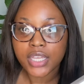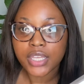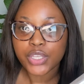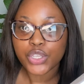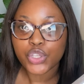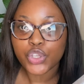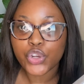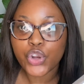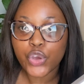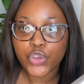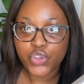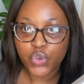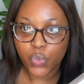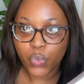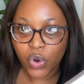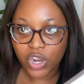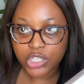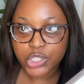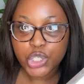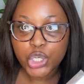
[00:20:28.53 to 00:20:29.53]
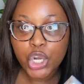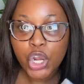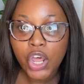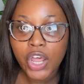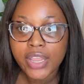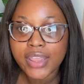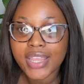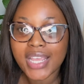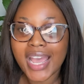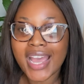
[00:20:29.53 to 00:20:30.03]
you know, your
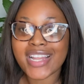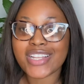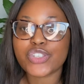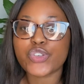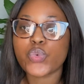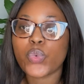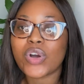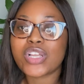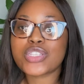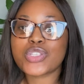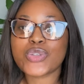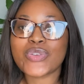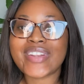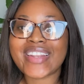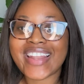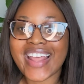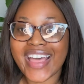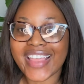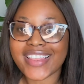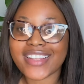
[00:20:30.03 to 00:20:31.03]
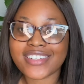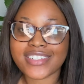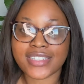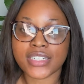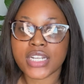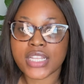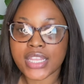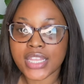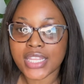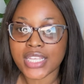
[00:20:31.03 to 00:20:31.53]
washcloth, and you want to lather
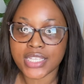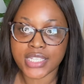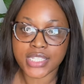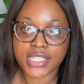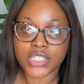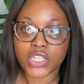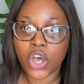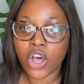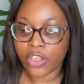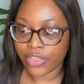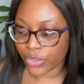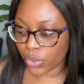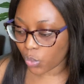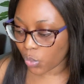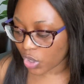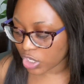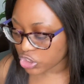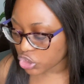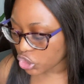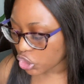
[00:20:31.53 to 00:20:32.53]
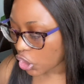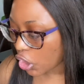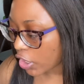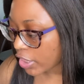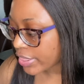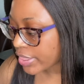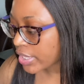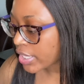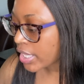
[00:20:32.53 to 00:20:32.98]
this on the washcloth,